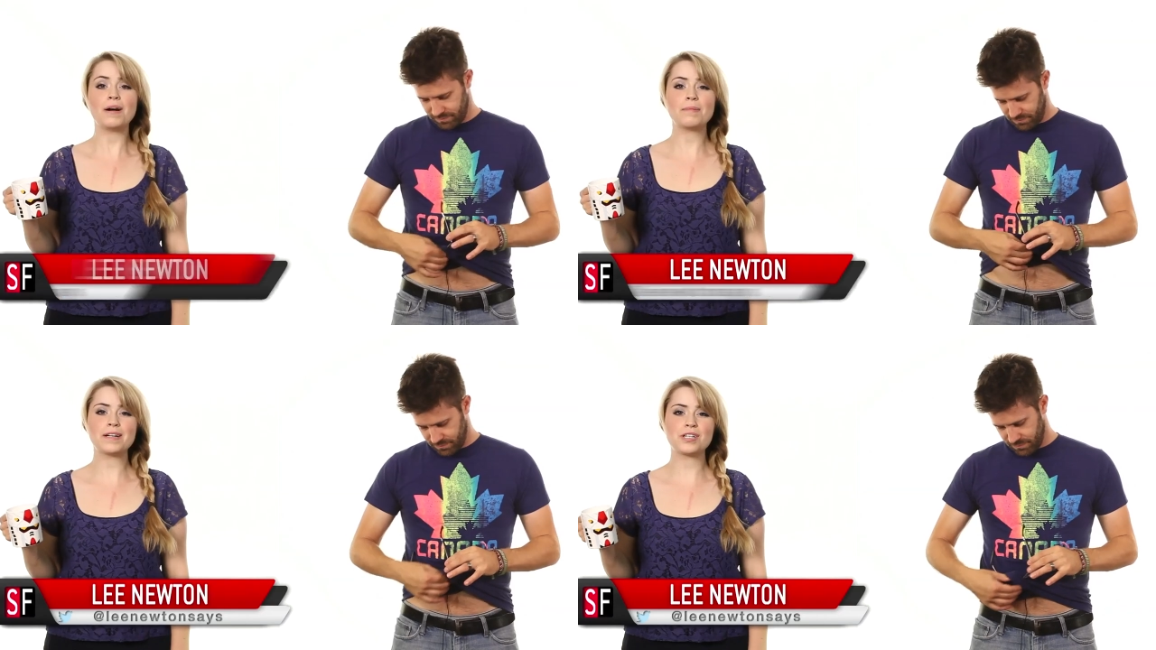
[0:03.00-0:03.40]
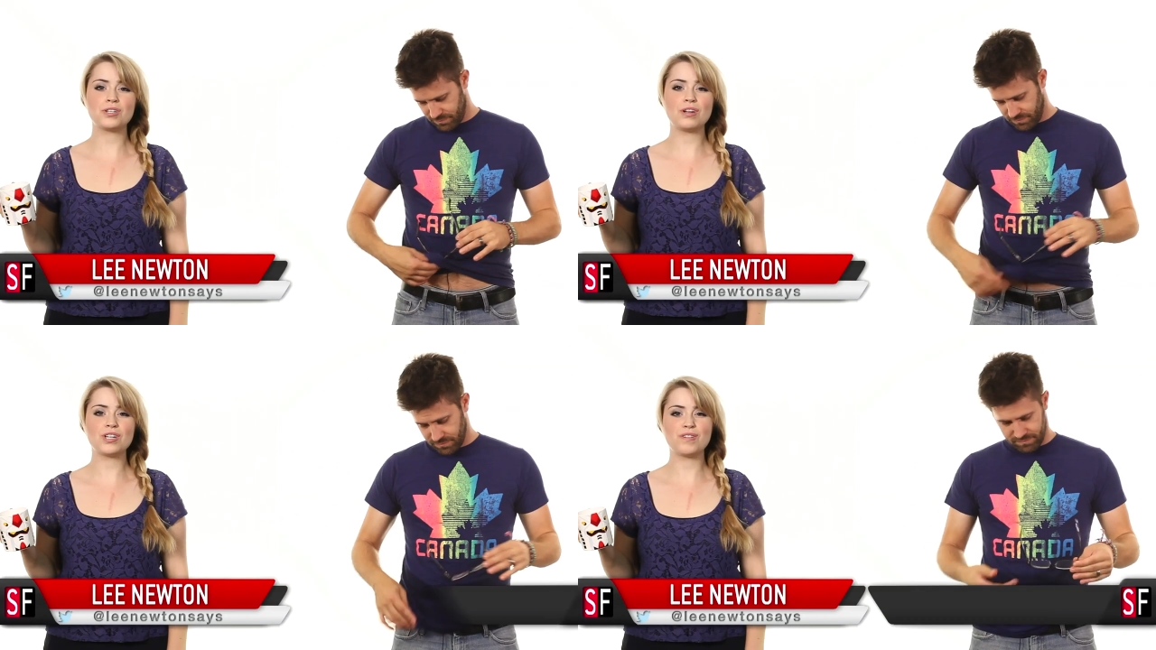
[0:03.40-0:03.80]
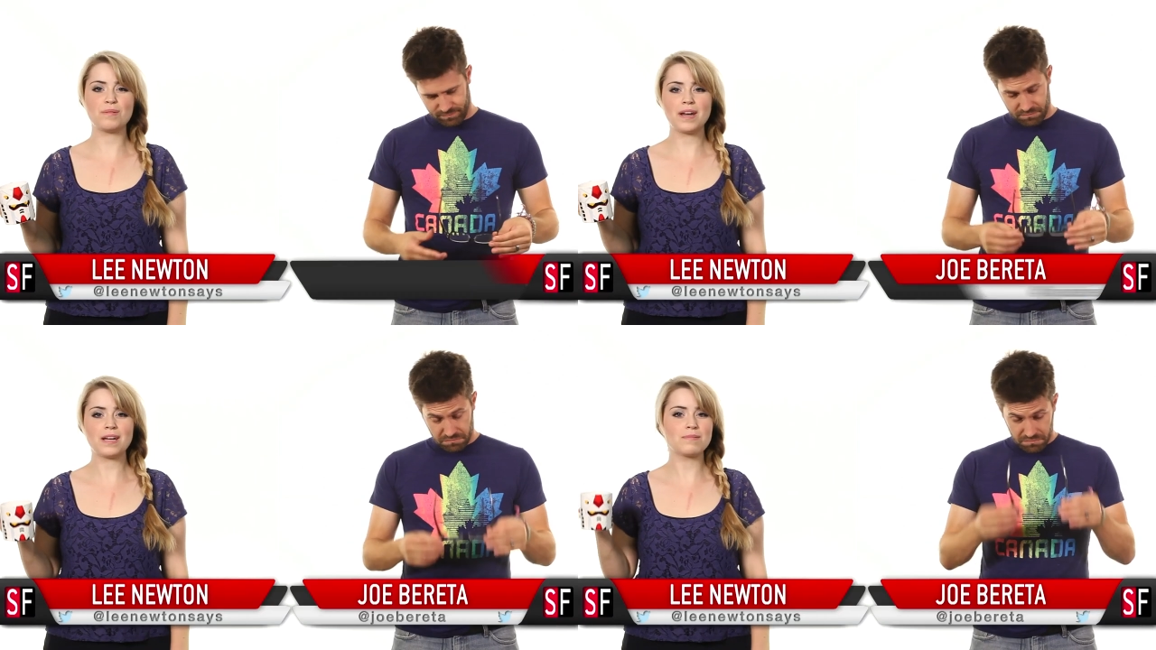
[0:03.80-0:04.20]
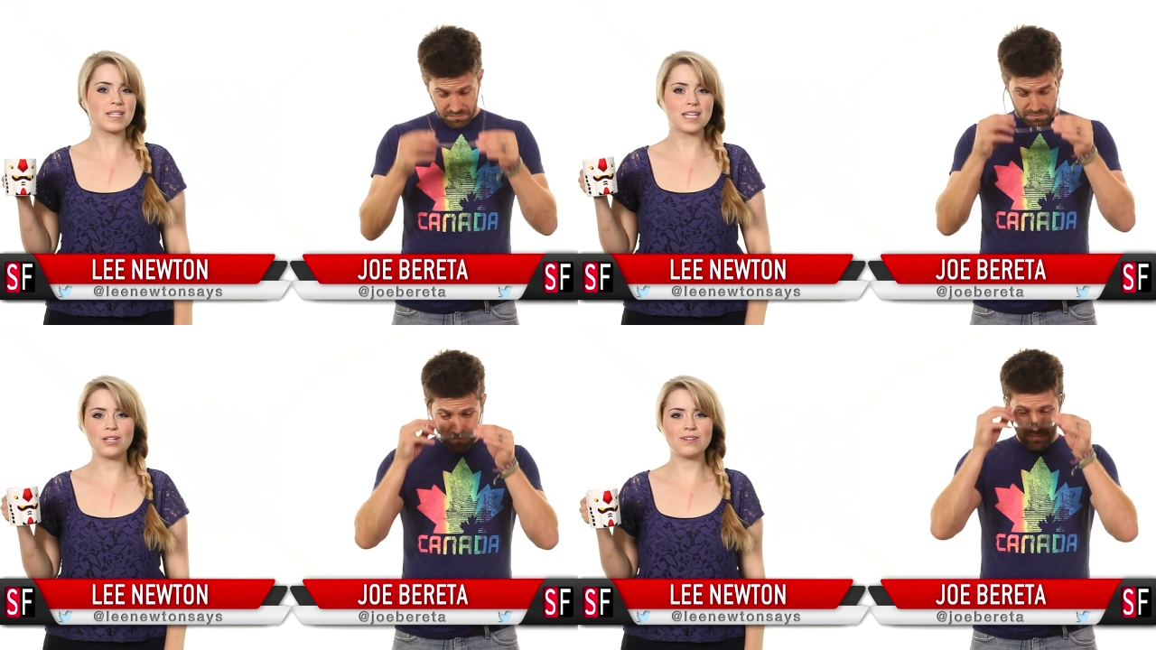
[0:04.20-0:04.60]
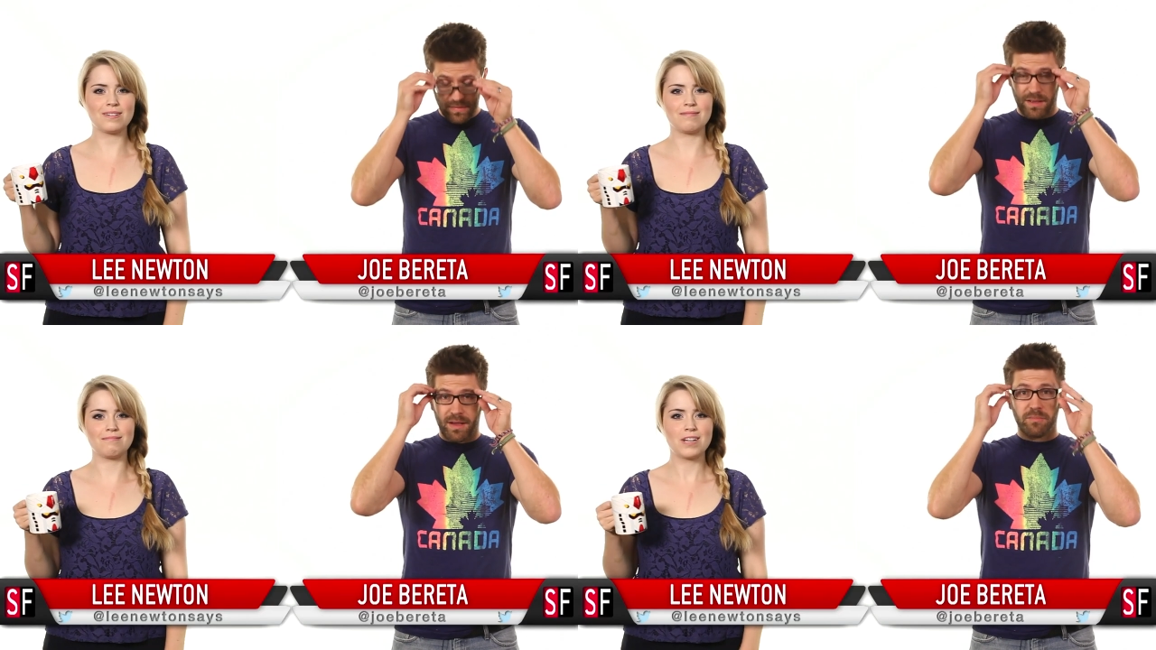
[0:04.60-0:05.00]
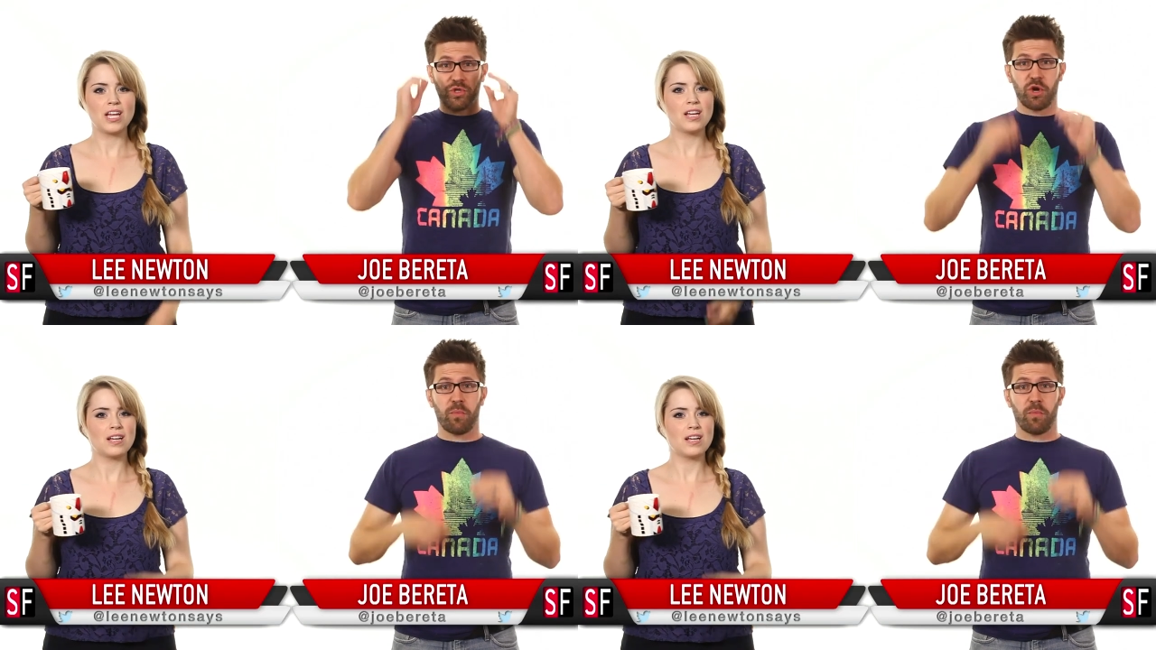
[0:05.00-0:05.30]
Speaker 1: I just searched it. My name's Lee Newton. I'm Joe